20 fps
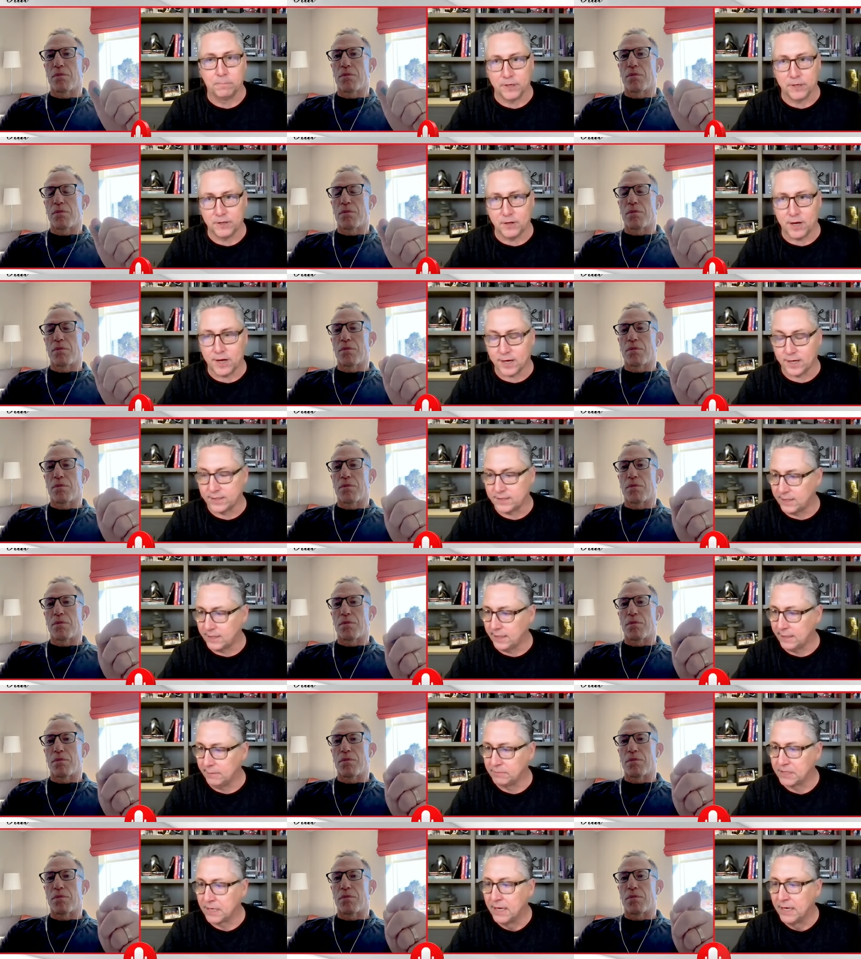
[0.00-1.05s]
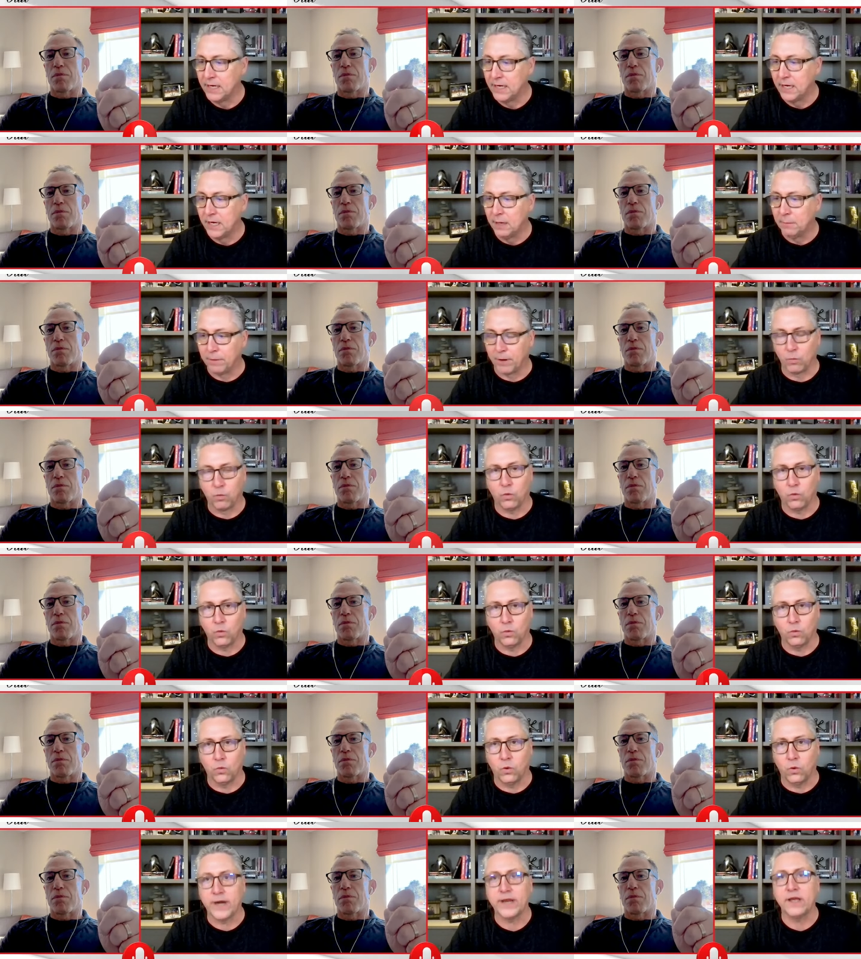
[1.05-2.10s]
Speaker 1: lot of teams. But
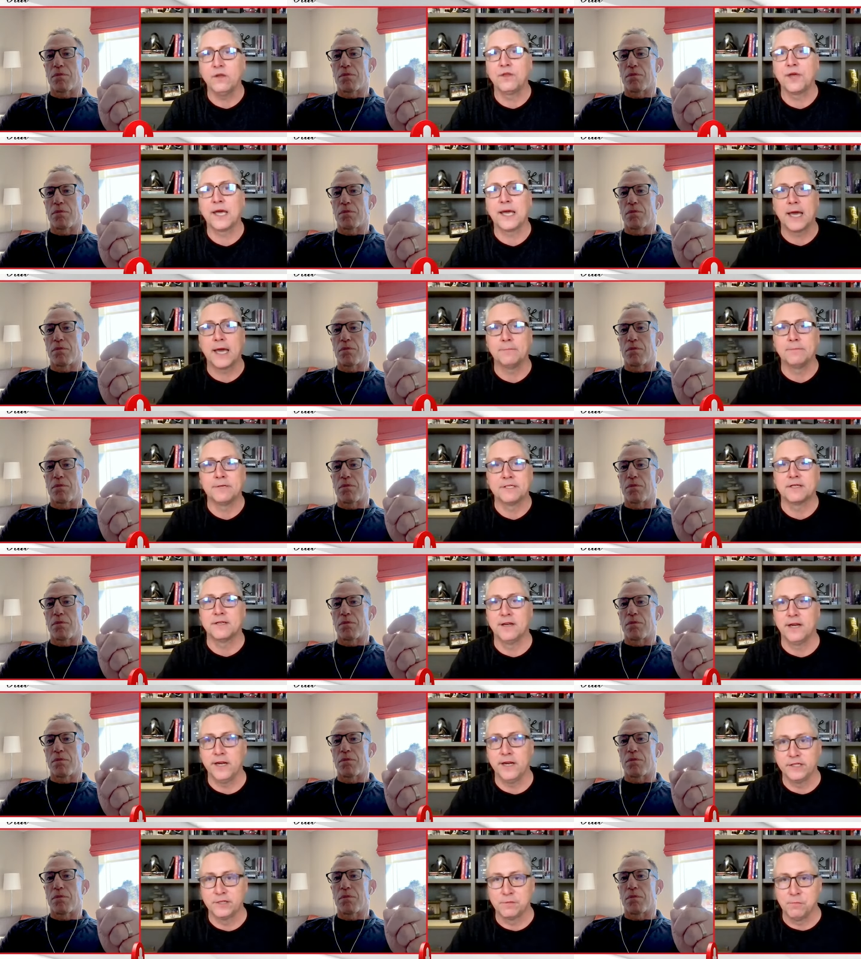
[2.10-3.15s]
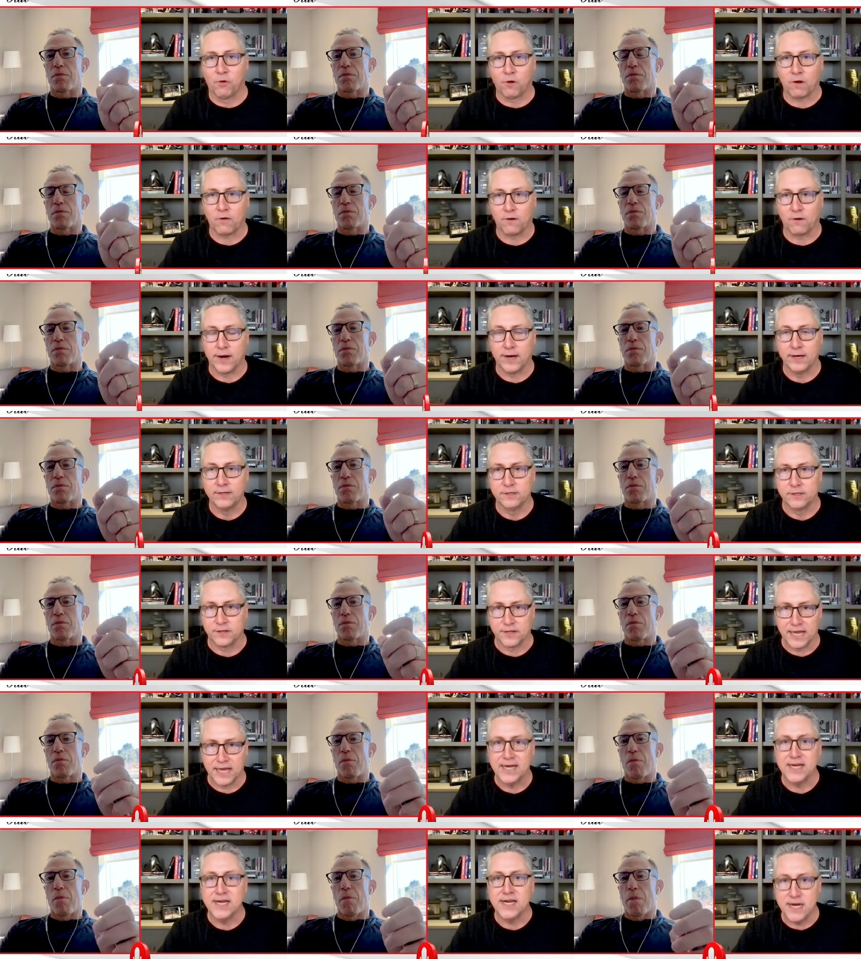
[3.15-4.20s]
what do you think Edmonton needs more, Rick? Do
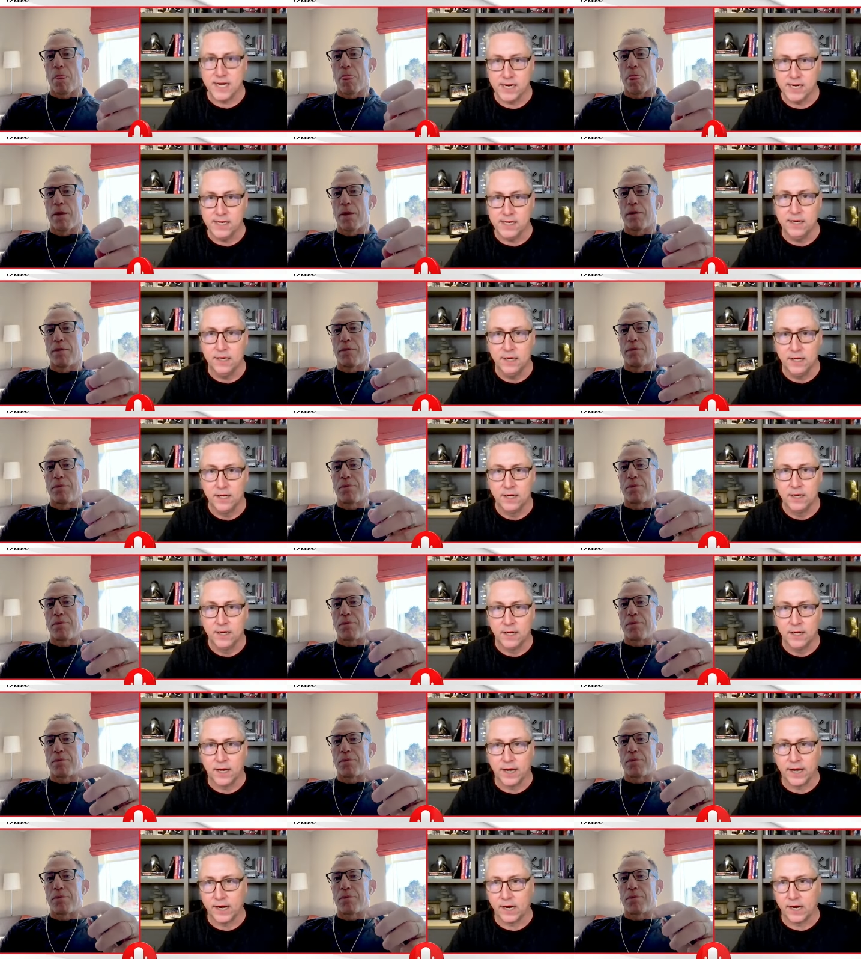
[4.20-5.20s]
they need an